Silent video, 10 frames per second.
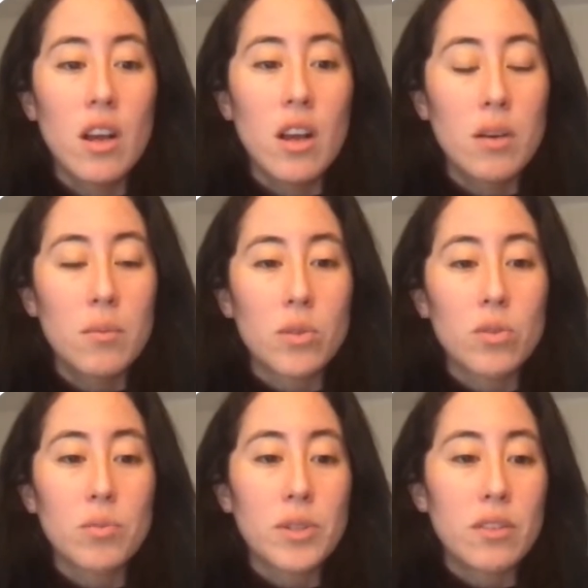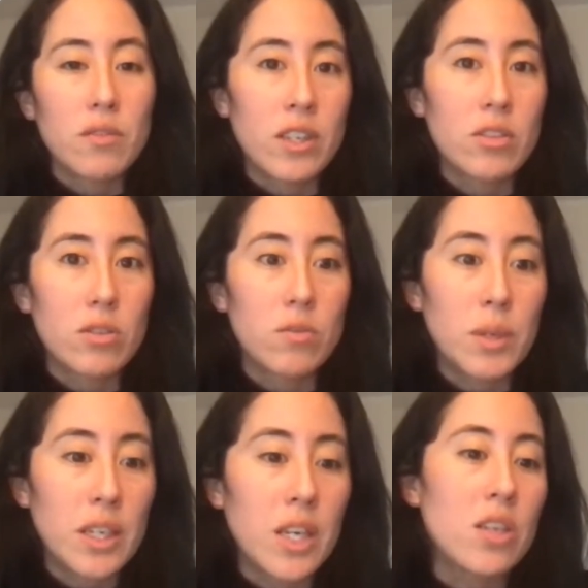more corporate investors,
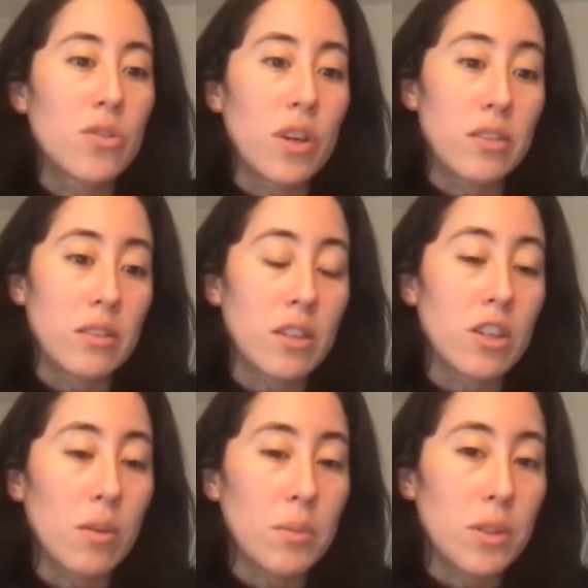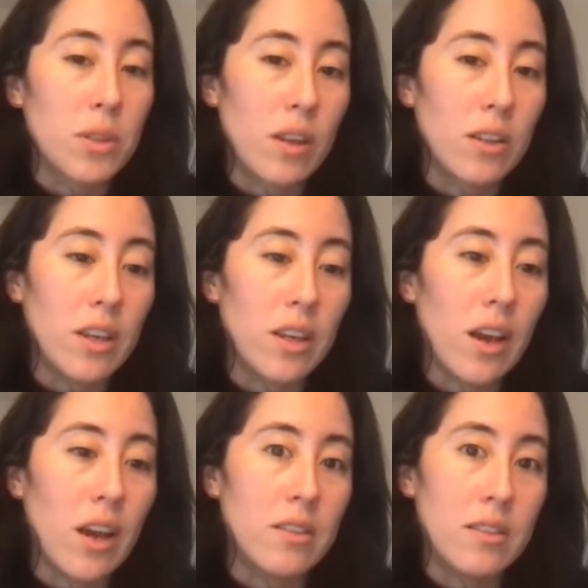being interested in coming to that day
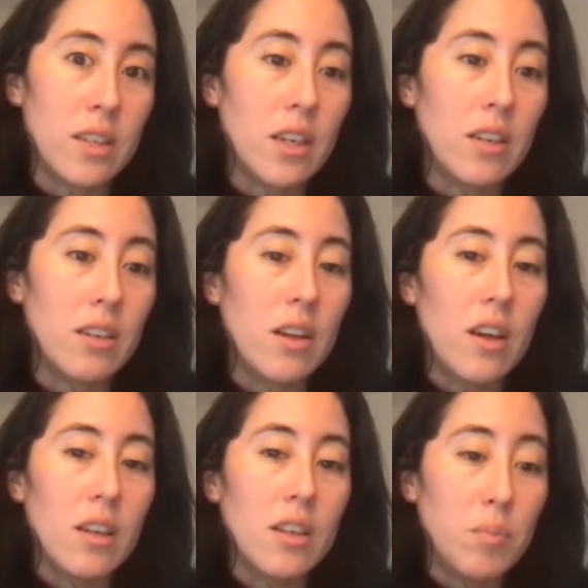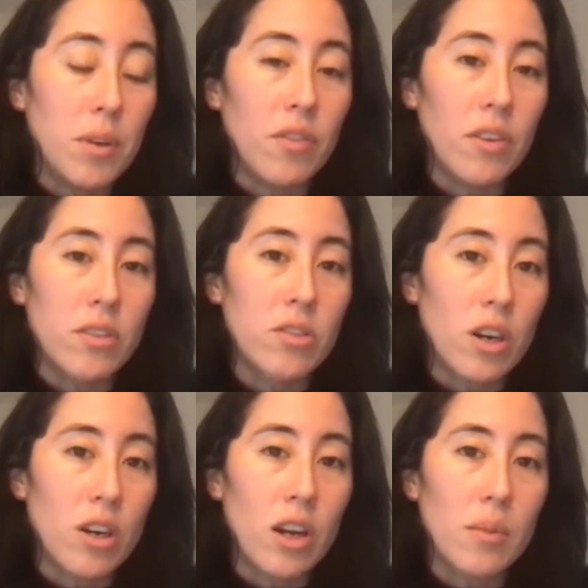and seeing EPFL
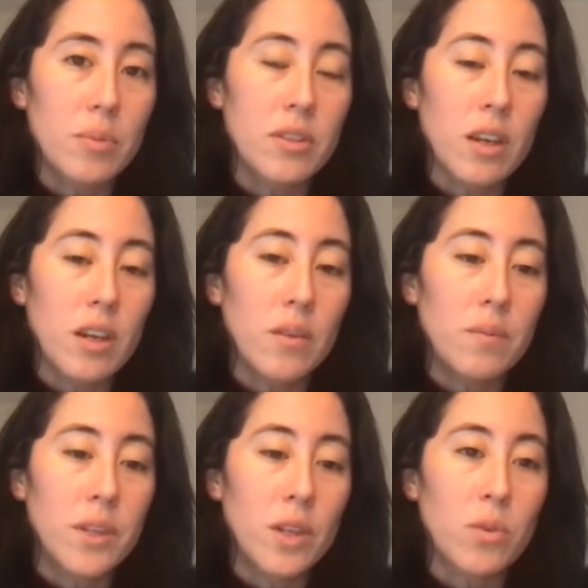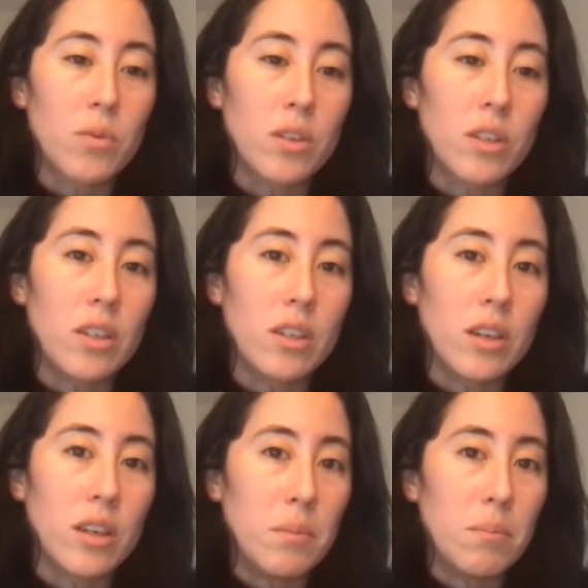startups that were working in
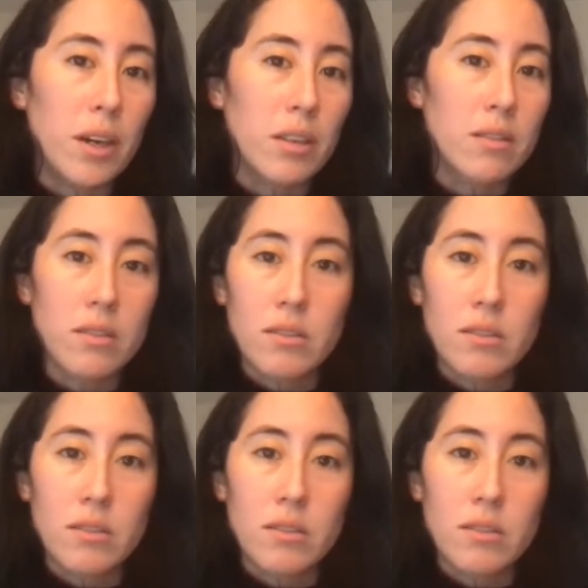the impact